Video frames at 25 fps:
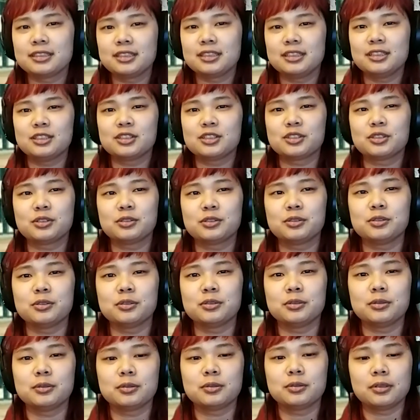
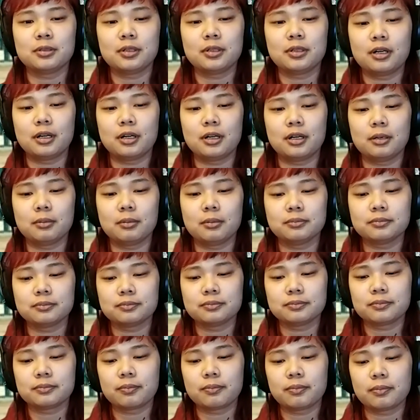into
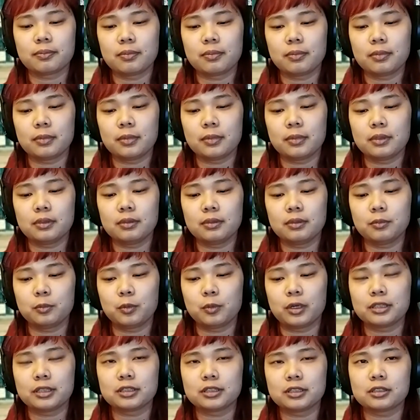
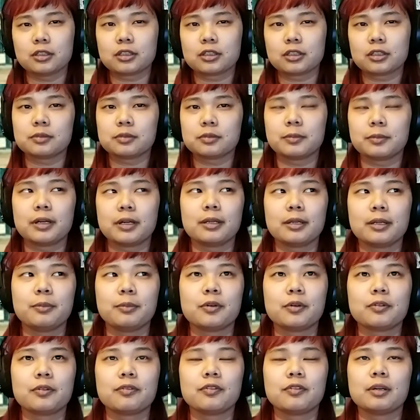wanting to look into my
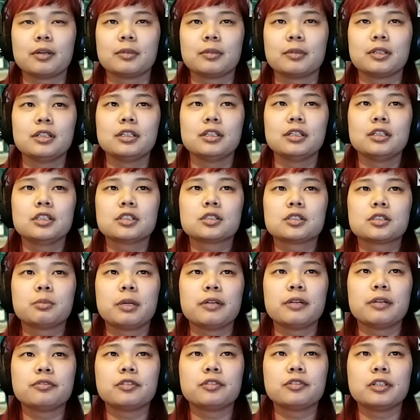birth family. So
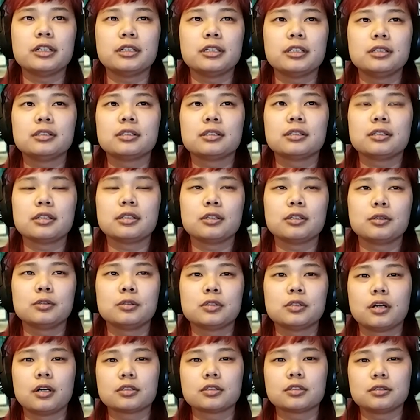my friend,
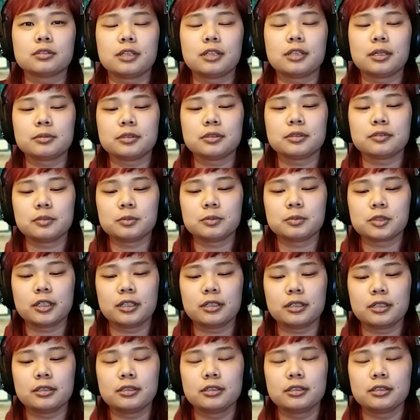who's also adopted from
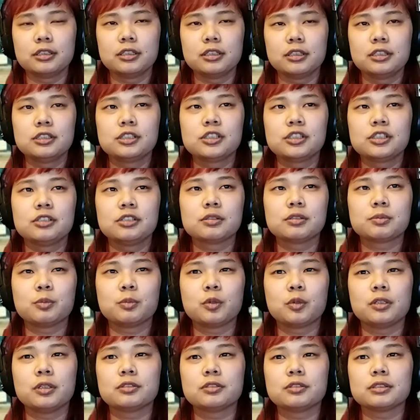China, she was
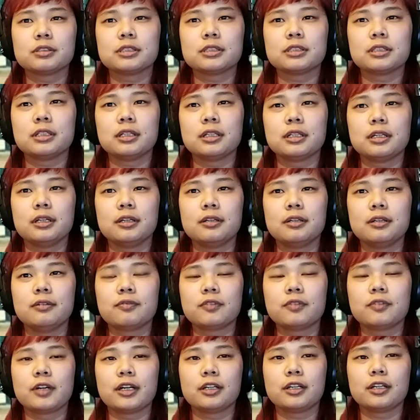more interested in
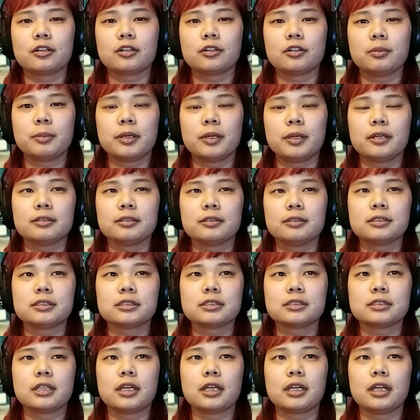finding her
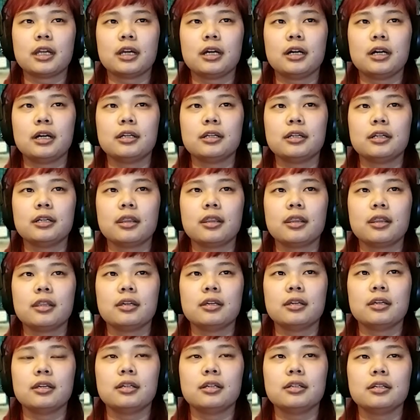parents, and
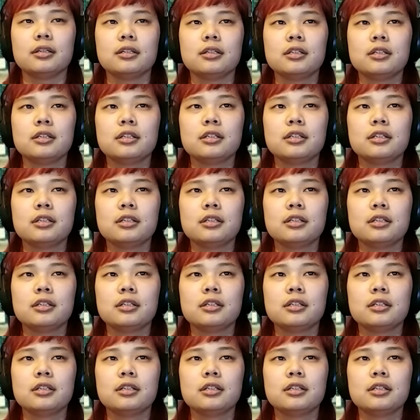then